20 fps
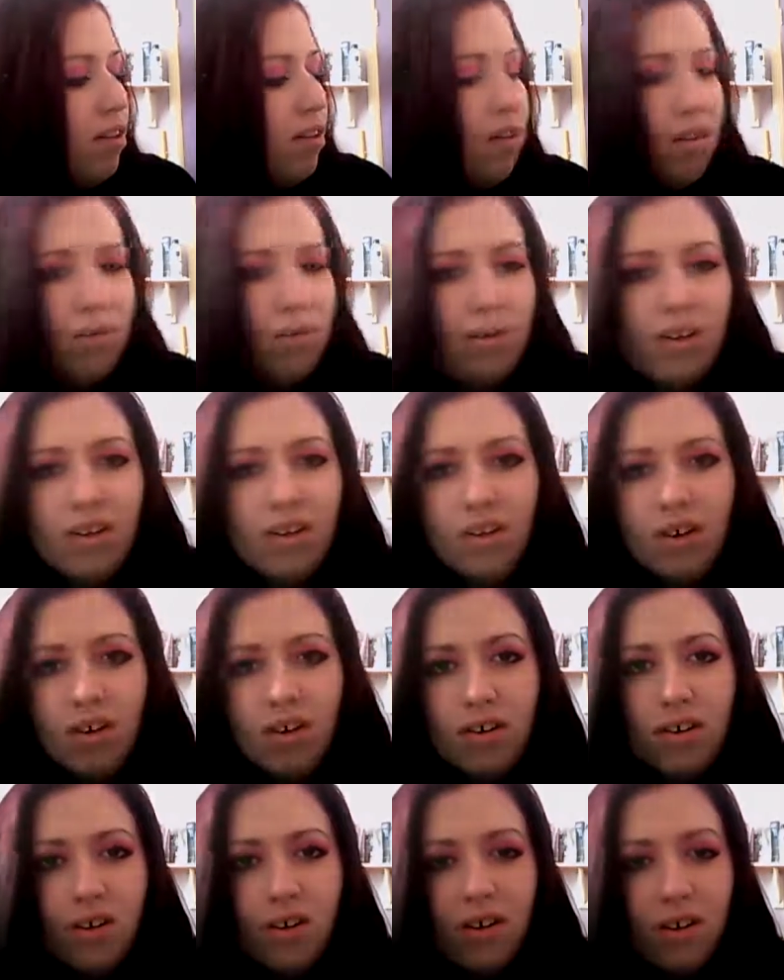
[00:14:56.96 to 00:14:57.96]
oh my
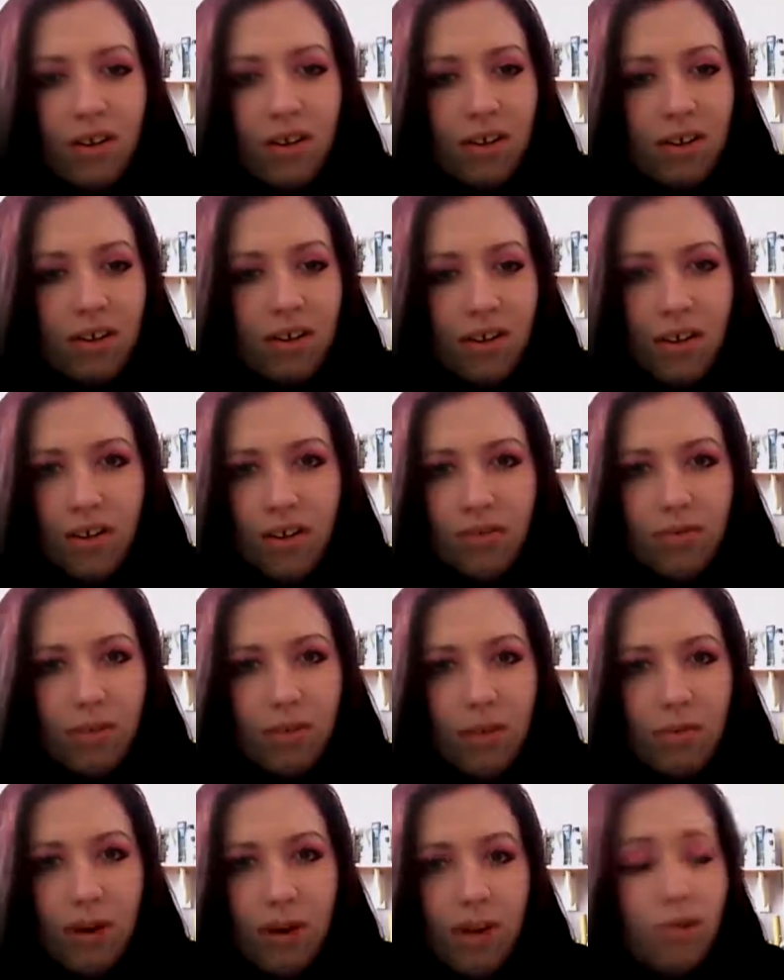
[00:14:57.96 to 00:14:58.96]
god, it's
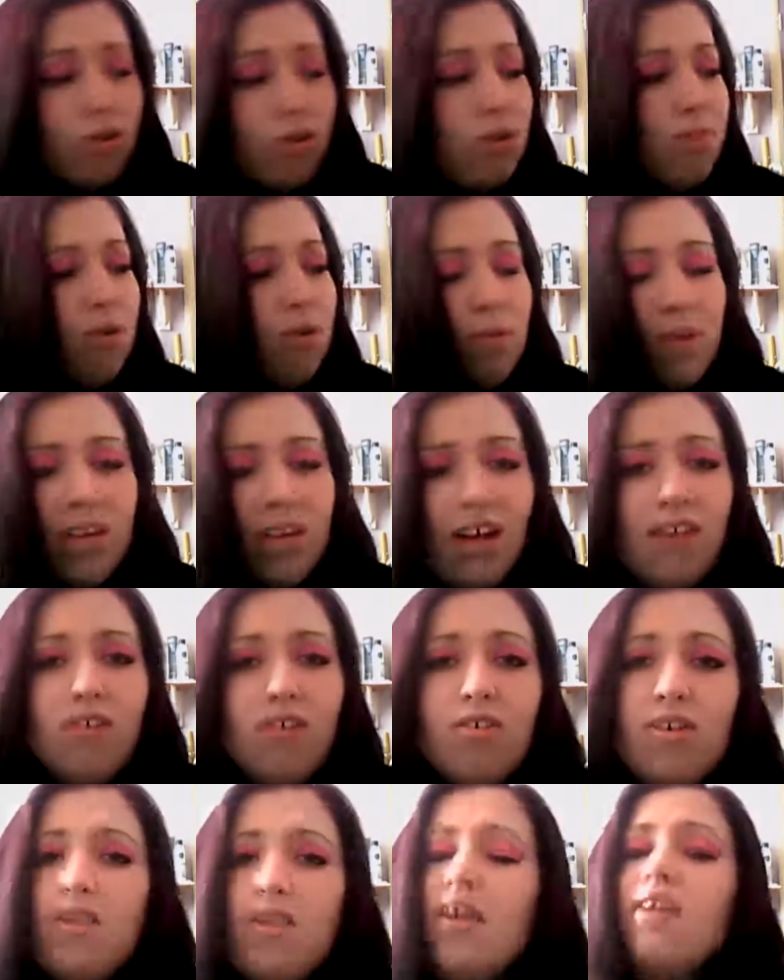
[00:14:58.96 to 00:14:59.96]
really bad. You can probably get
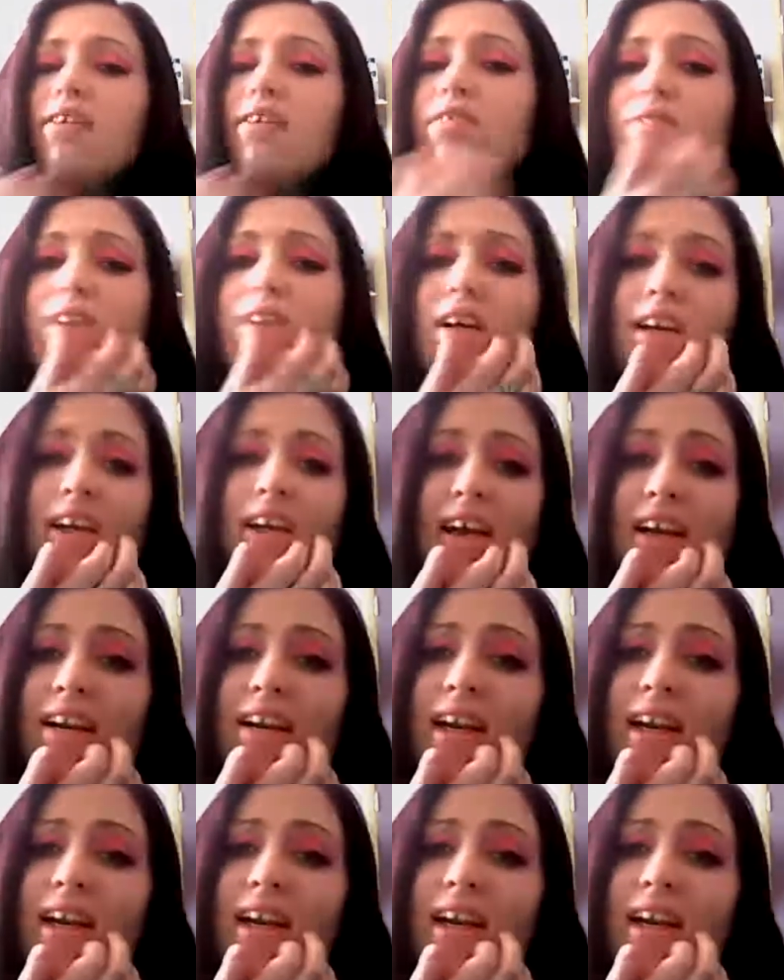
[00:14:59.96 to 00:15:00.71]
you can get this for like